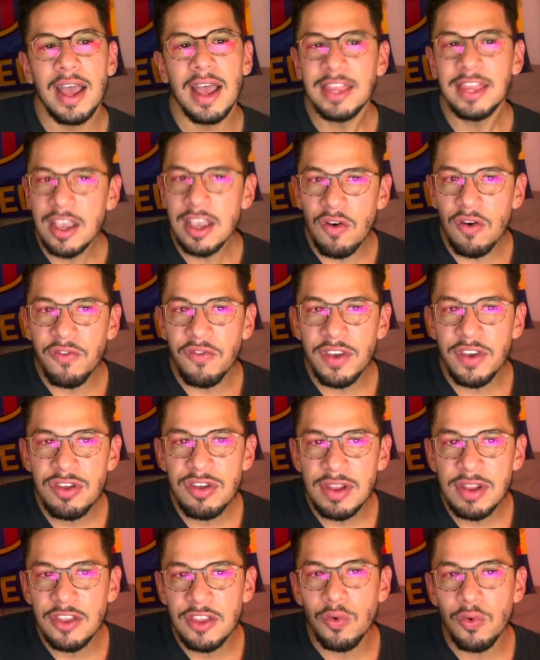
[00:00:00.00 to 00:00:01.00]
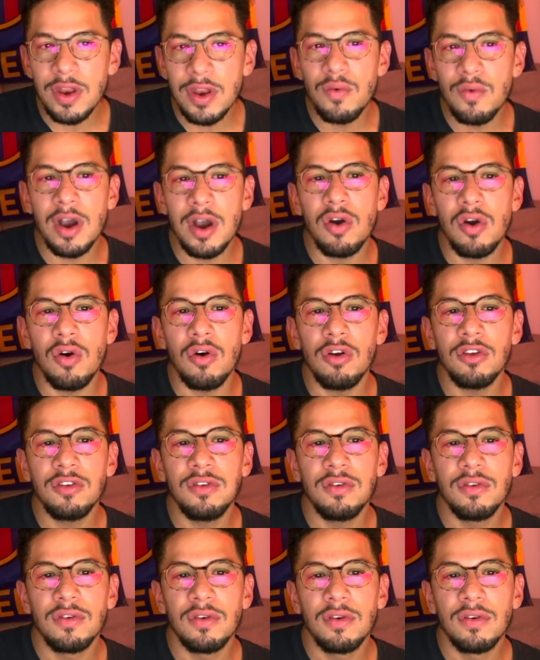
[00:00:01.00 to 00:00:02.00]
think officially 21
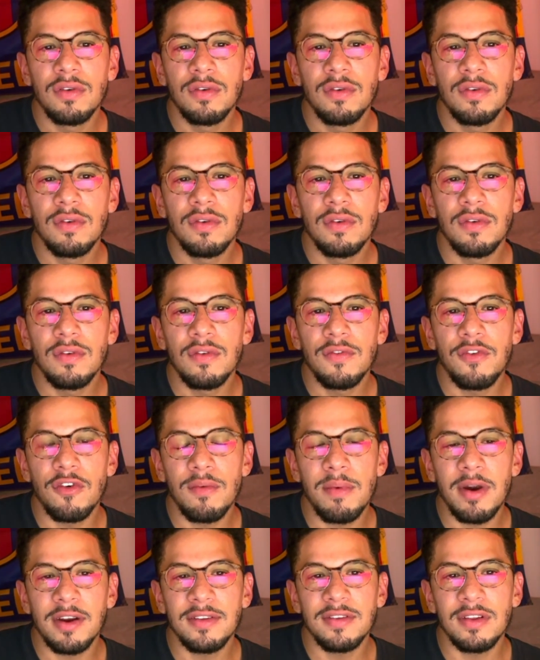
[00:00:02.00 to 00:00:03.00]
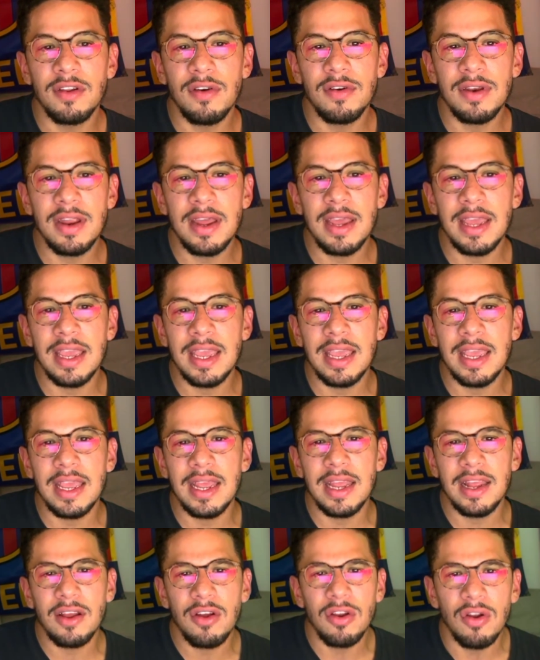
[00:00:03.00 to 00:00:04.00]
goals for Barcelona.
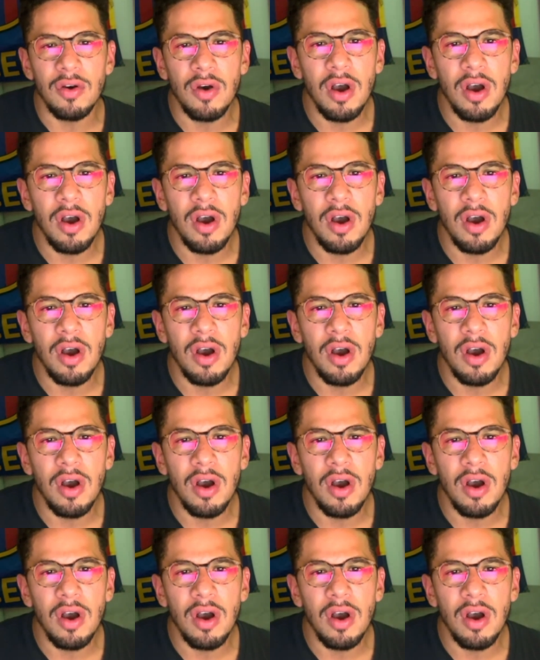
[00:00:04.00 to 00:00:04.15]
Hold on.